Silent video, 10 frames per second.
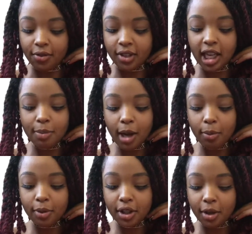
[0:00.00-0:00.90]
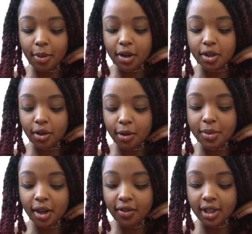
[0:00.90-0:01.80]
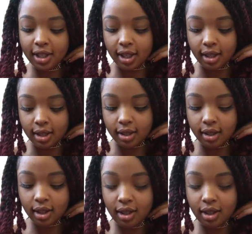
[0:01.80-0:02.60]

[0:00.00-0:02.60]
Keep up with your personal observances.